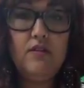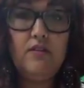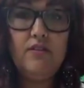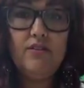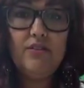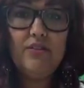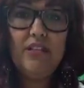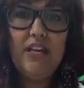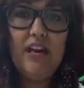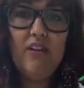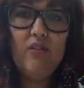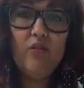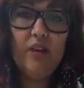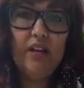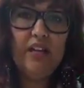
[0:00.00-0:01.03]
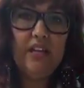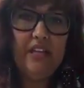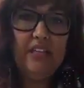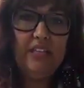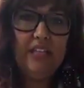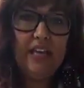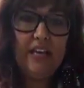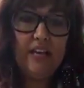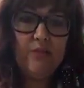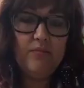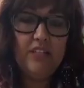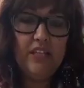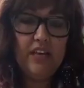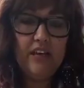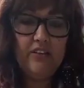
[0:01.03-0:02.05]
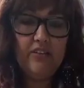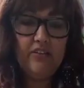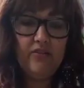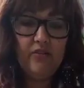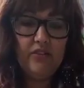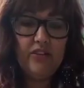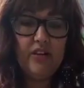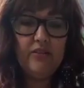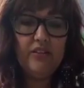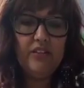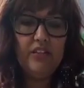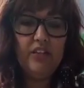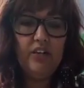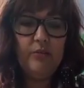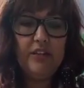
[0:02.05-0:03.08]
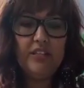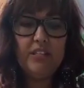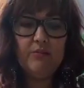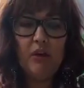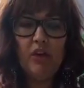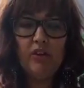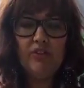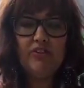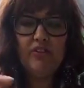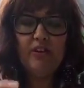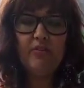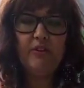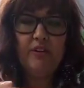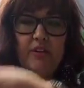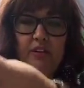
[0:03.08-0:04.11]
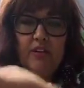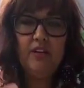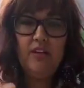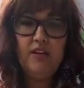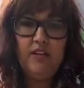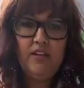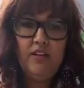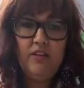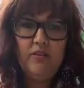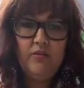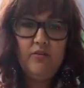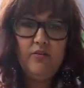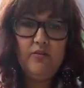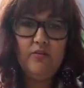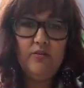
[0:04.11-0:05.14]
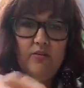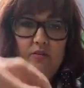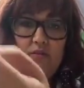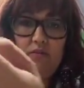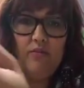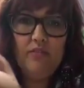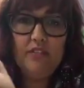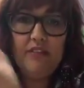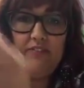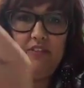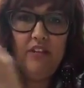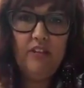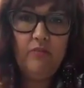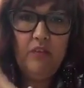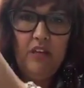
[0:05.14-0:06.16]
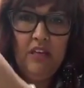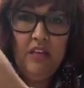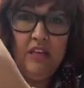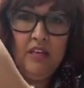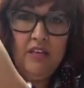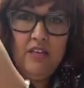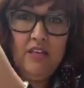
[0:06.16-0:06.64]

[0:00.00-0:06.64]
So see how quick and easy that comes together. And of course that one's a little bit smaller, so that one would definitely be